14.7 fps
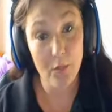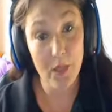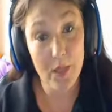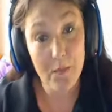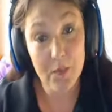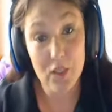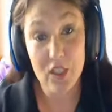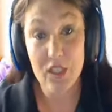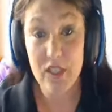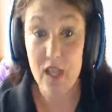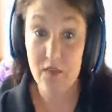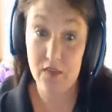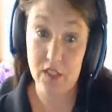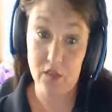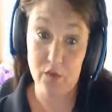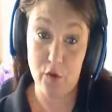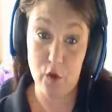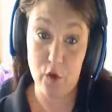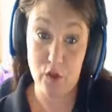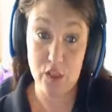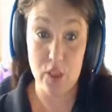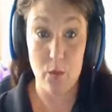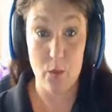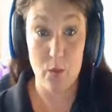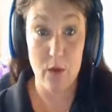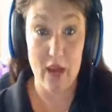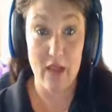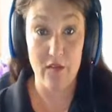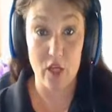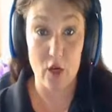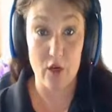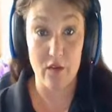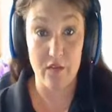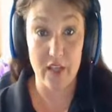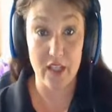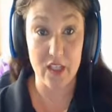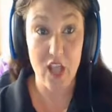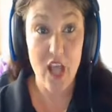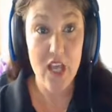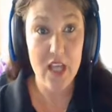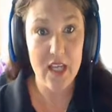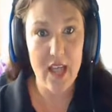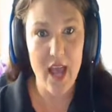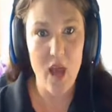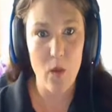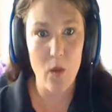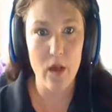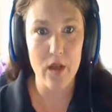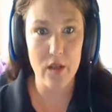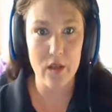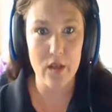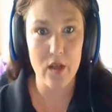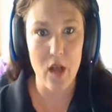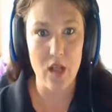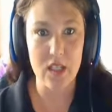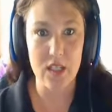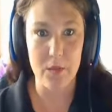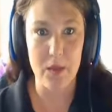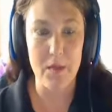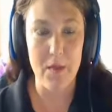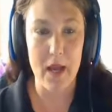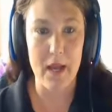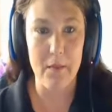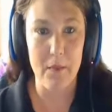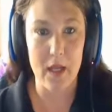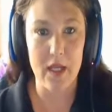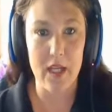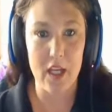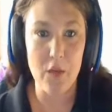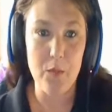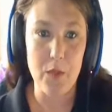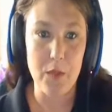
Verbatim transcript: People just have difficulty when we're having our events. Yeah, well, you're costing me my money of